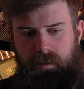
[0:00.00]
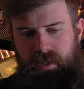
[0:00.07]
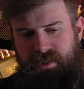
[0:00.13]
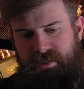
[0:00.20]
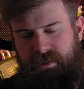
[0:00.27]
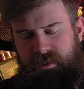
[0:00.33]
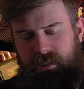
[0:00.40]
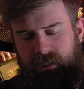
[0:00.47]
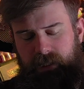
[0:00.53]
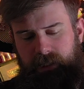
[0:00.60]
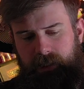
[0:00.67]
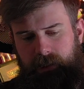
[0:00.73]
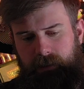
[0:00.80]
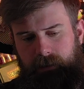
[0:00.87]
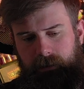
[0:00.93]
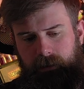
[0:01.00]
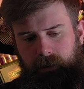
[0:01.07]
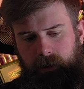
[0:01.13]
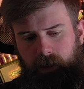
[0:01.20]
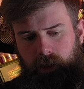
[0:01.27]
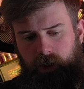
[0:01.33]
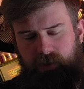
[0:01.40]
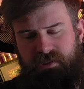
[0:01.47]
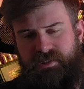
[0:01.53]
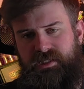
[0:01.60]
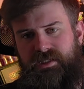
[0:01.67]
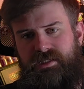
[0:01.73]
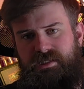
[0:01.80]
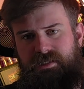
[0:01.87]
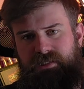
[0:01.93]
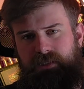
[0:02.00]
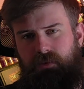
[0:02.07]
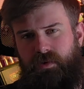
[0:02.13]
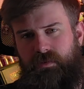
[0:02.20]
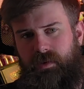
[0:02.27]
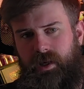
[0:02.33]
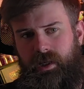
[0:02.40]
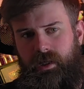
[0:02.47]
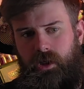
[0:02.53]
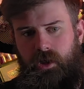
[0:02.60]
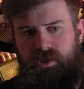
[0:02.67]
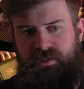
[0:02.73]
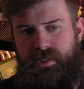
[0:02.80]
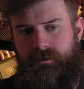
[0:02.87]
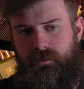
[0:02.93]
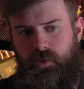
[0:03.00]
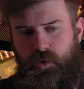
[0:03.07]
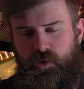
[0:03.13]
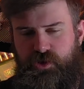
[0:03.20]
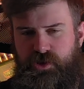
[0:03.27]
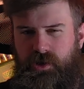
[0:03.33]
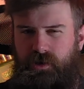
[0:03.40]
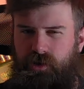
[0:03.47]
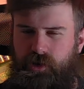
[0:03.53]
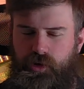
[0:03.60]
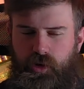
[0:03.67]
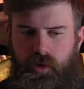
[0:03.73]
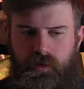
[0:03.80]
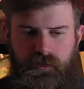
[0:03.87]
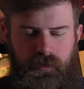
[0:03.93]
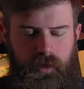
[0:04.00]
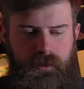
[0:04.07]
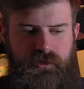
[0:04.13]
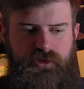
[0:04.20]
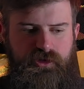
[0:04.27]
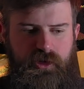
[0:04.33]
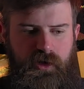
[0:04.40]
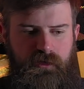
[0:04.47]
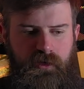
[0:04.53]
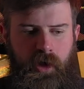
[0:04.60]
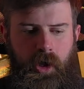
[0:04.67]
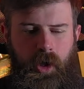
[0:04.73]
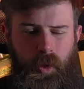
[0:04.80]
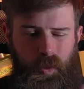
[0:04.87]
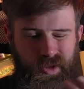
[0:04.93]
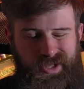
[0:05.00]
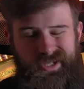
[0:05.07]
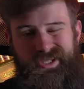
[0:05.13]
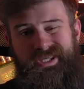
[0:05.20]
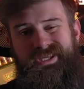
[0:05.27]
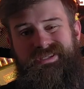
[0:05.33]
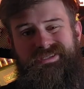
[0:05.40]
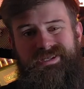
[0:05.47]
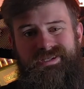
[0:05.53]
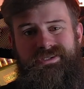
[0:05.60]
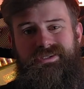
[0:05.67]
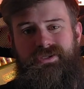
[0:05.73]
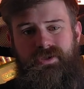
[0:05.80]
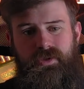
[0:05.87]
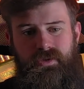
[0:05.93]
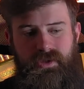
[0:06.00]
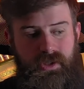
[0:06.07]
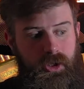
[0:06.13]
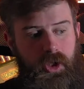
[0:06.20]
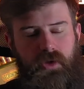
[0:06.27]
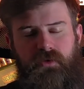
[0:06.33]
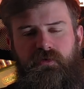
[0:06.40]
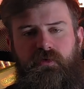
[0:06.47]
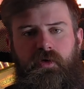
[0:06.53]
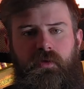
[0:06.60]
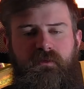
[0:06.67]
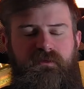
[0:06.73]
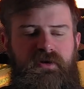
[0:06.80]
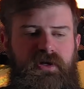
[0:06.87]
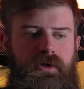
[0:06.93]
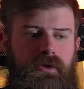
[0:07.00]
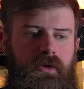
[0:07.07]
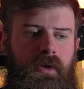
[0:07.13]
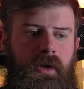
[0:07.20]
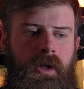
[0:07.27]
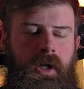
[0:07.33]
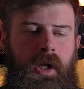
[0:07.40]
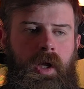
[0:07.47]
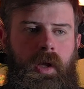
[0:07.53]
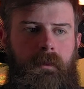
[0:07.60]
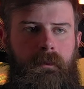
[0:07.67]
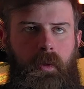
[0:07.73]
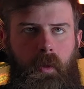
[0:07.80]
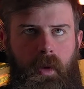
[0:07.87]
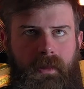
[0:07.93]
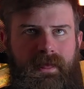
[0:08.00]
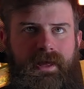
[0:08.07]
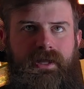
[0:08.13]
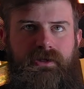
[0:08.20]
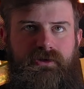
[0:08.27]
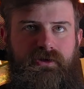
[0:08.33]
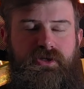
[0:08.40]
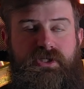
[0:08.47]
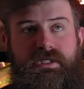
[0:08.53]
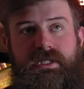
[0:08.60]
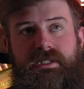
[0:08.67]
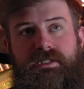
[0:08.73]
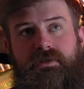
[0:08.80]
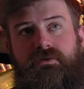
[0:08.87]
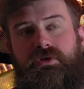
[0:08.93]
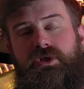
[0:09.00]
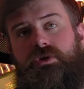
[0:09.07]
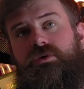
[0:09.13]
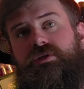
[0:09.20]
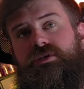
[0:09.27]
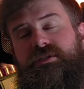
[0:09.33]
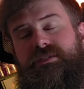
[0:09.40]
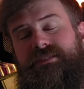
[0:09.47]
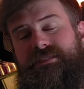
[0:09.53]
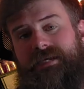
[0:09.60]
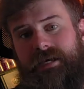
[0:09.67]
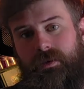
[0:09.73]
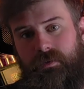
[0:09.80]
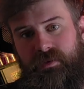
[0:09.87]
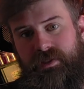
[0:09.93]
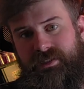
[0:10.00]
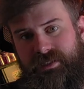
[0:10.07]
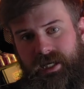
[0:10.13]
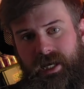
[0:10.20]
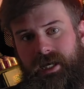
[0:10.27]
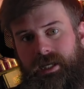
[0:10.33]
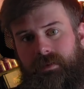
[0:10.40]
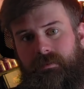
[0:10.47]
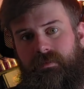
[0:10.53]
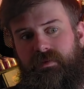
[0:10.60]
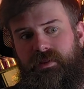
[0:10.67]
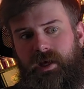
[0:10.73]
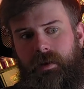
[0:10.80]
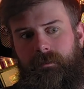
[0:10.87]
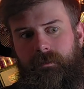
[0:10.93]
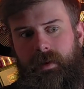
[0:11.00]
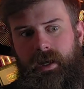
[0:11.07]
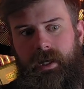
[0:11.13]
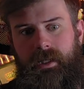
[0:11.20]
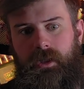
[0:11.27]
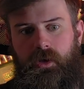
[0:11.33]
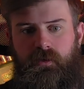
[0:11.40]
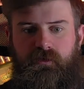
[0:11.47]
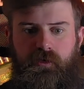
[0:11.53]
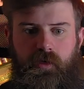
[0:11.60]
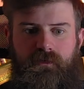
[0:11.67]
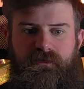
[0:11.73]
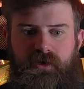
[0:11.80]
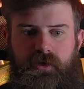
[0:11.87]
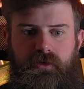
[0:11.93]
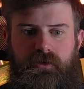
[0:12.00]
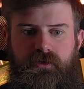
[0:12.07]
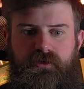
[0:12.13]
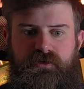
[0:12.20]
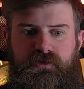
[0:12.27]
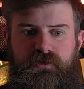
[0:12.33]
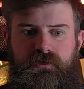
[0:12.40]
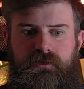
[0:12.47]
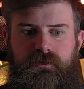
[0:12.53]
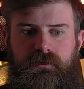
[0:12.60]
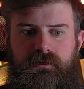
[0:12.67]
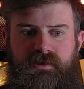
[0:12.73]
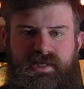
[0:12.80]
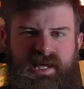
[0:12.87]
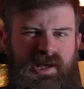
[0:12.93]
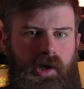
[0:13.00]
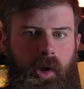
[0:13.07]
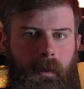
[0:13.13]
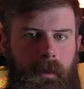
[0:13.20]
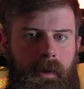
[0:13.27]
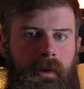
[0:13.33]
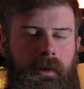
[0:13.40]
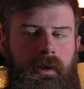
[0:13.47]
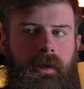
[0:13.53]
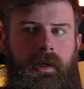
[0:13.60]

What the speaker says: basically like a consistency with my content posting on the short form stuff, which leads into the long form video. But what that does is it reduces down the time that my long form videos take up,